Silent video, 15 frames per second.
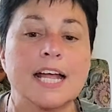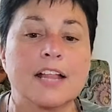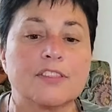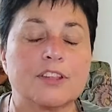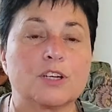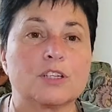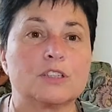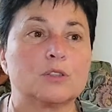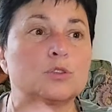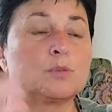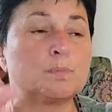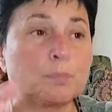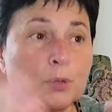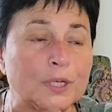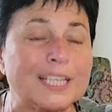that are
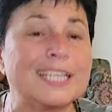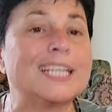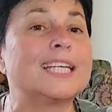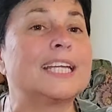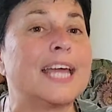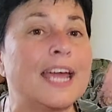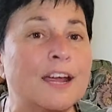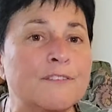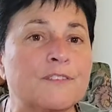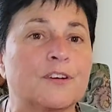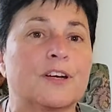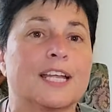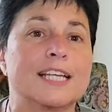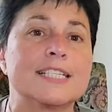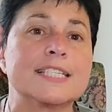putting in
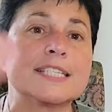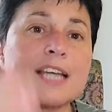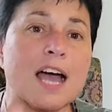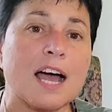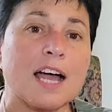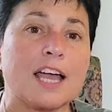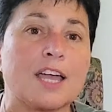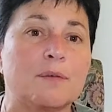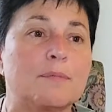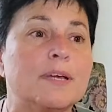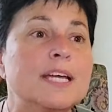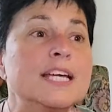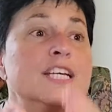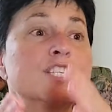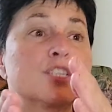effort and time
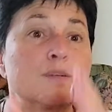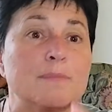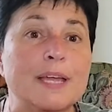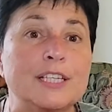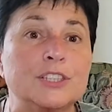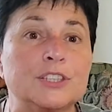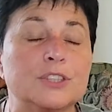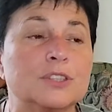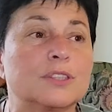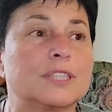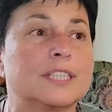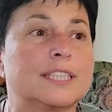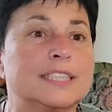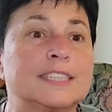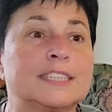to make sure
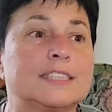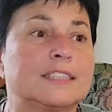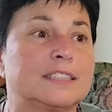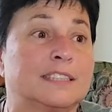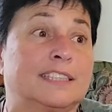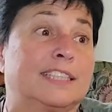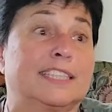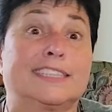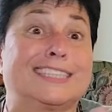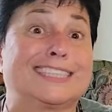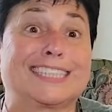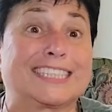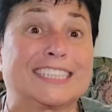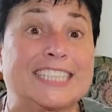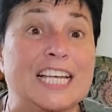that this is
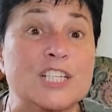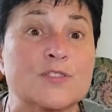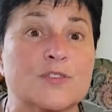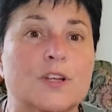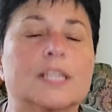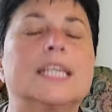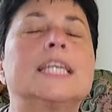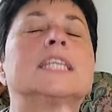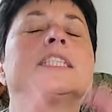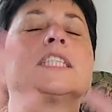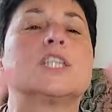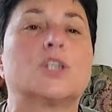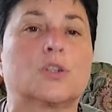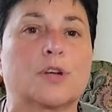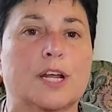successful, is
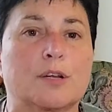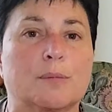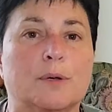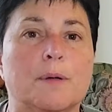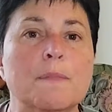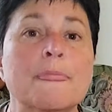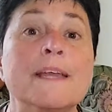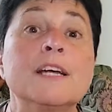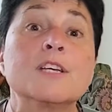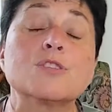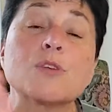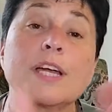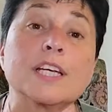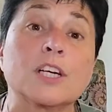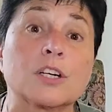incredible.
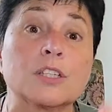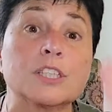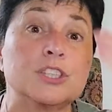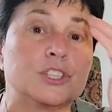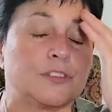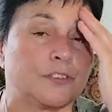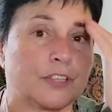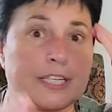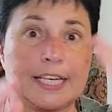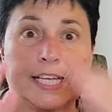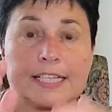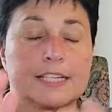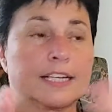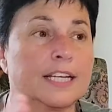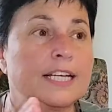So I encourage you, if you can
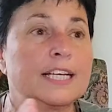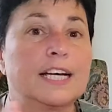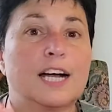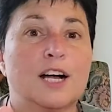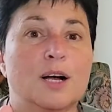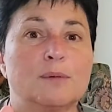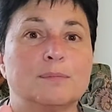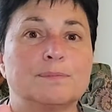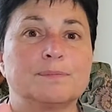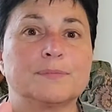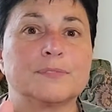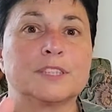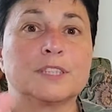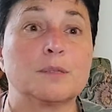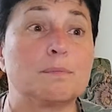get
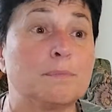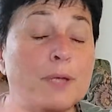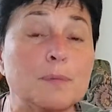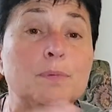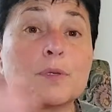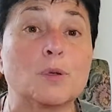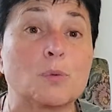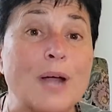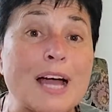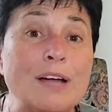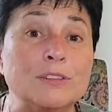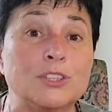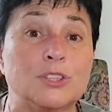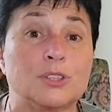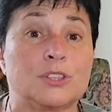some people
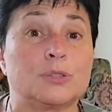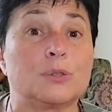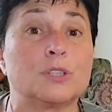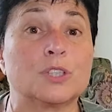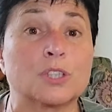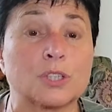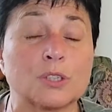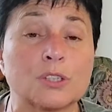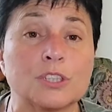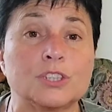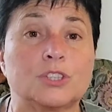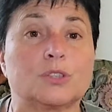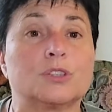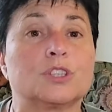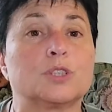around you to encourage
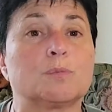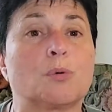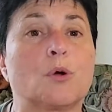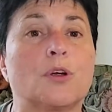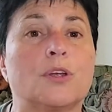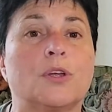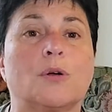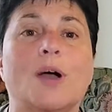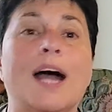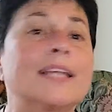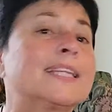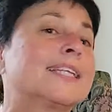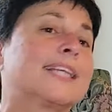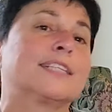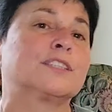you and support you, I
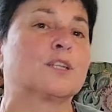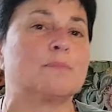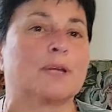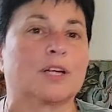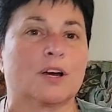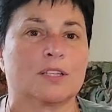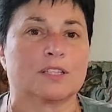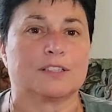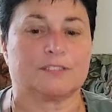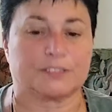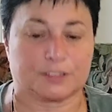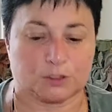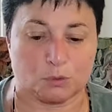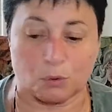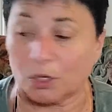think that's going to make all the
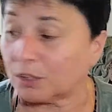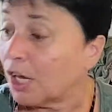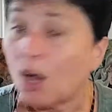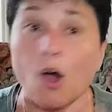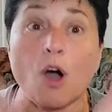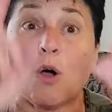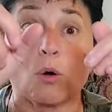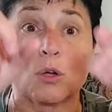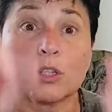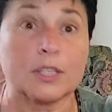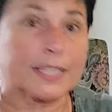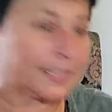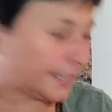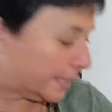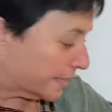difference in the world. Oh, look
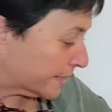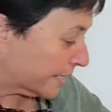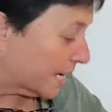at this.